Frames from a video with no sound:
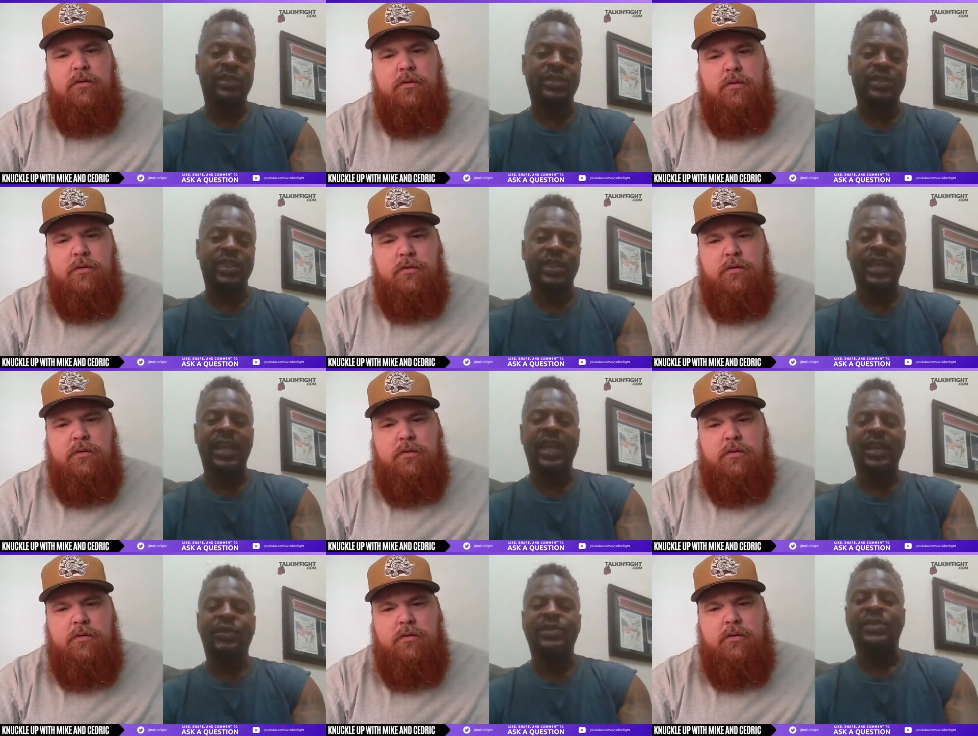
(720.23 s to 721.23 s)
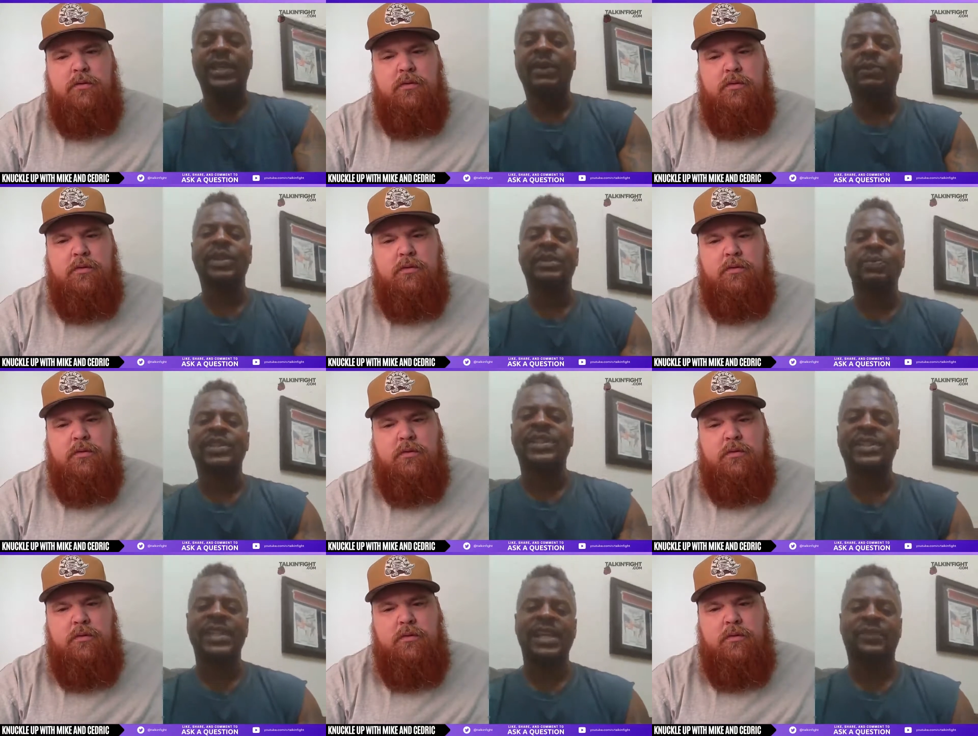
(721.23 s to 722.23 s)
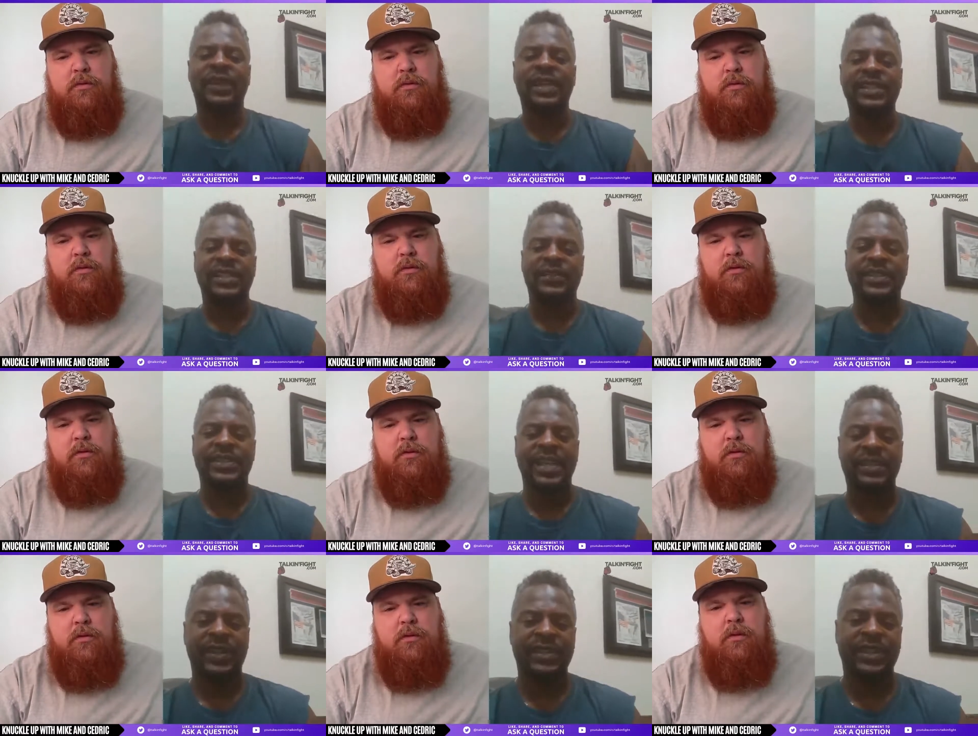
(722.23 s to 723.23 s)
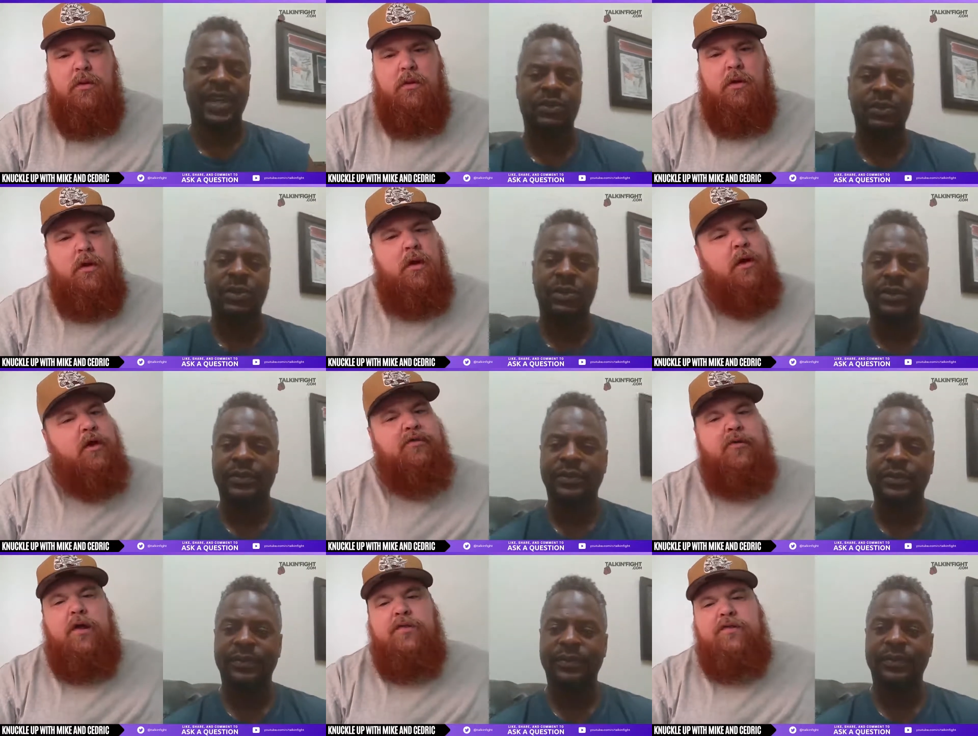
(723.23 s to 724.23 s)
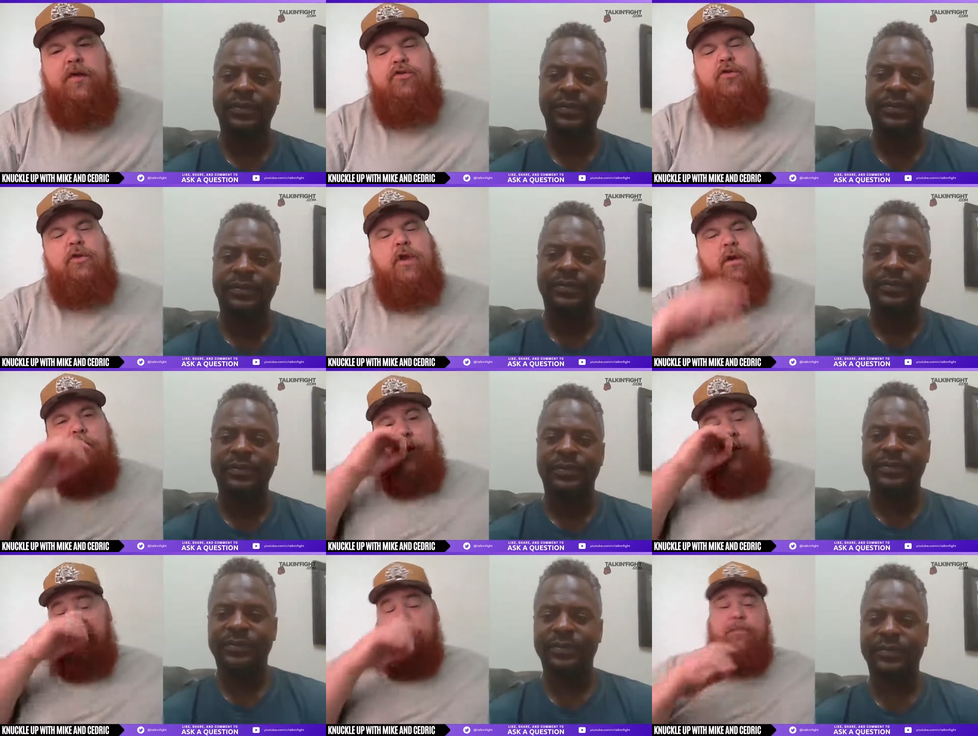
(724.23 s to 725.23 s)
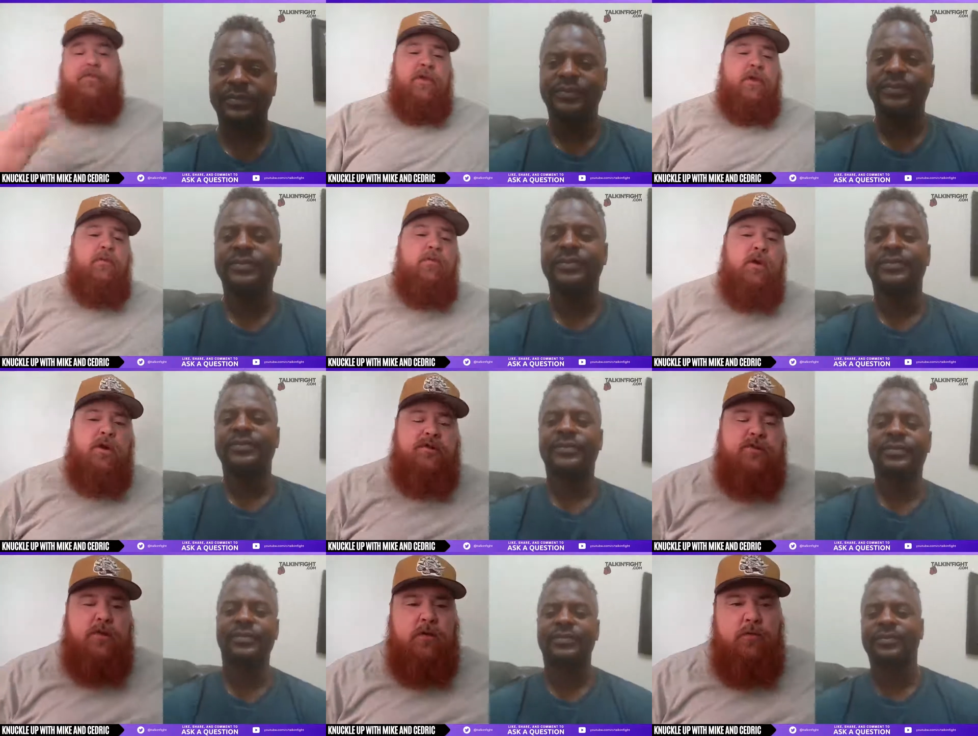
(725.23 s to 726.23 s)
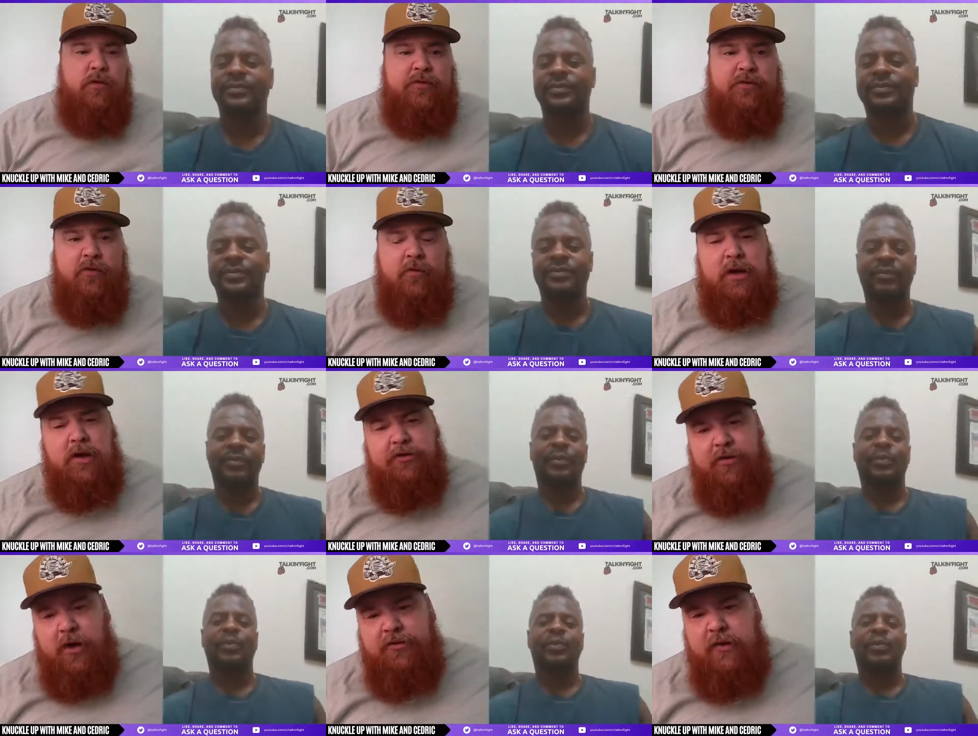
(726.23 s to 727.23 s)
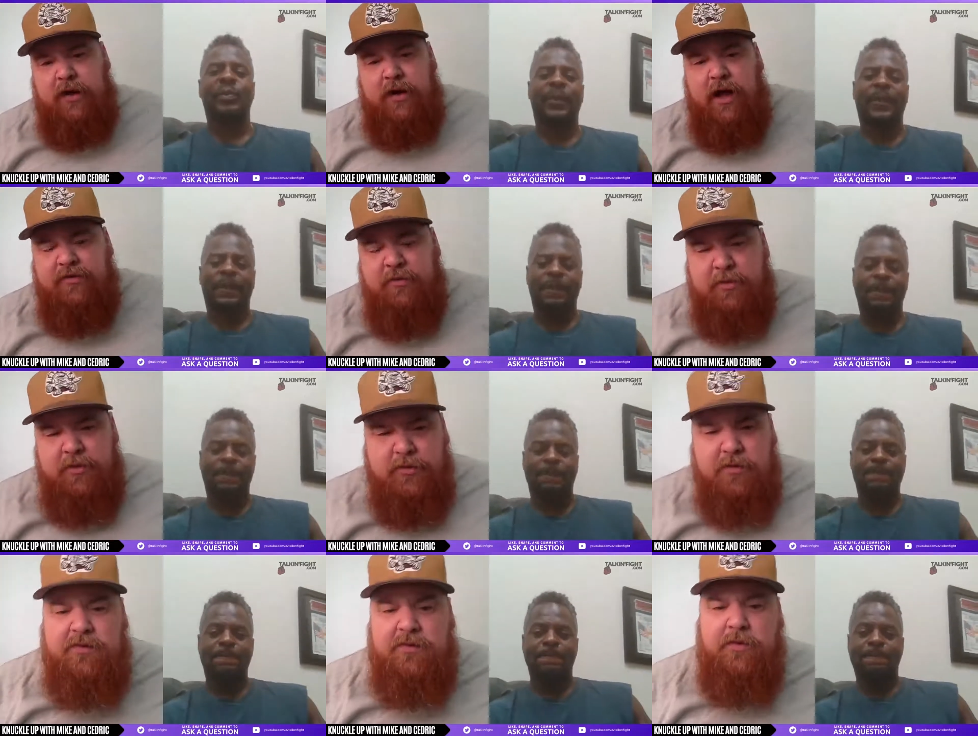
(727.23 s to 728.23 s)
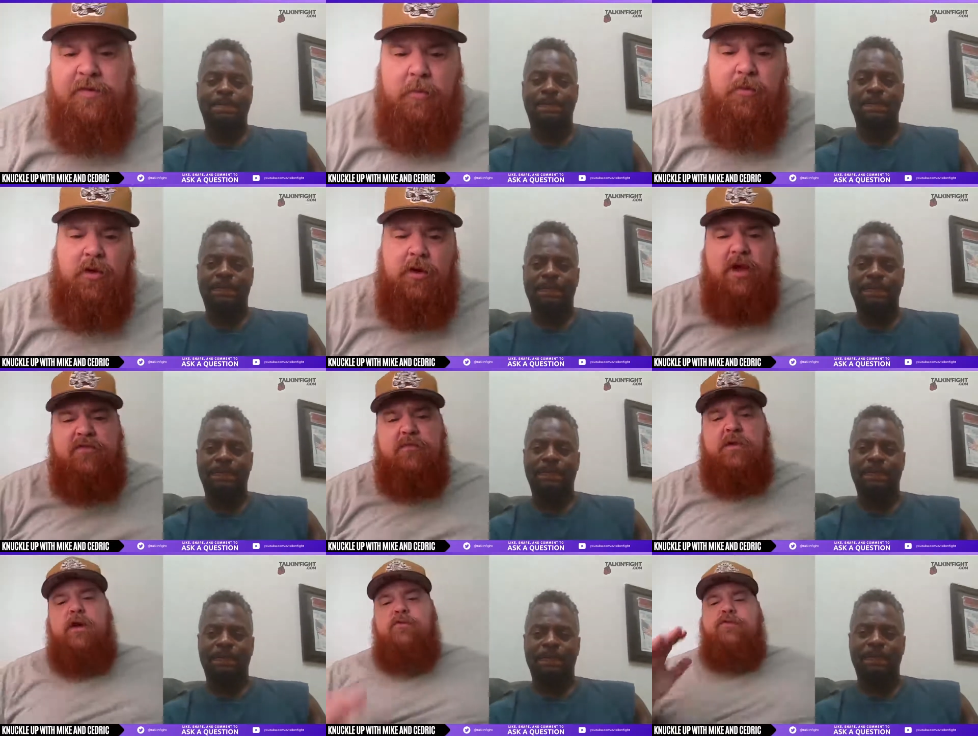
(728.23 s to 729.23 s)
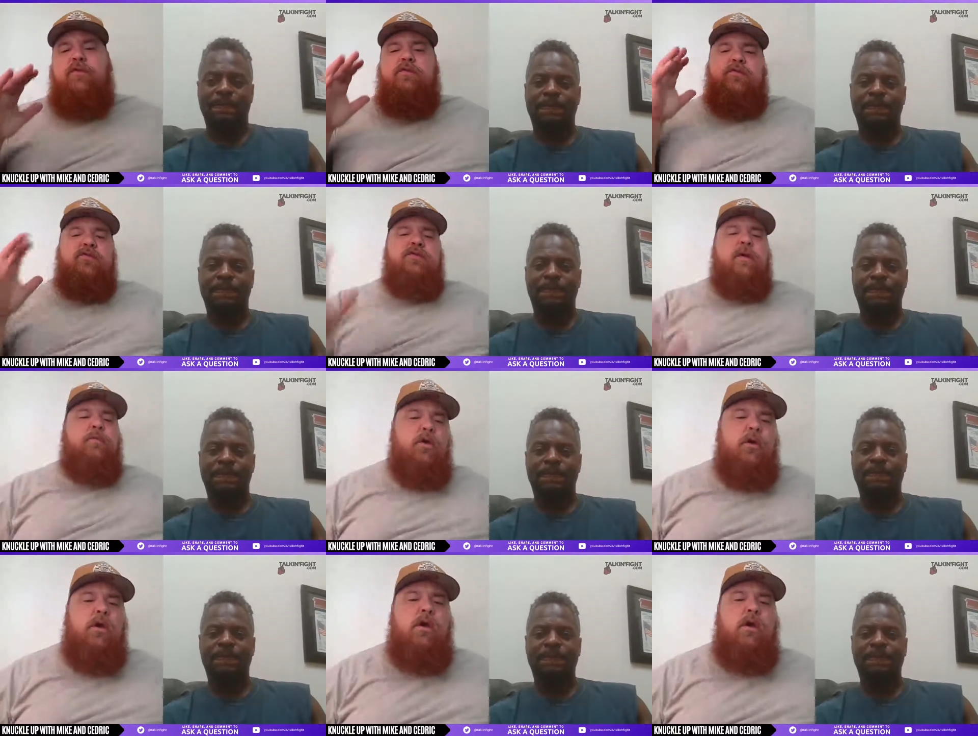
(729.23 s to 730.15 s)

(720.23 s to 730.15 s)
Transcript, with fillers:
Speaker 1: we'll see, we'll see. When when's his next fight? Is even his next fight scheduled?
Speaker 2: It's not scheduled yet, man, but I'm thinking we're going to see him real soon because honestly, it hasn't been since December. He hasn't been out since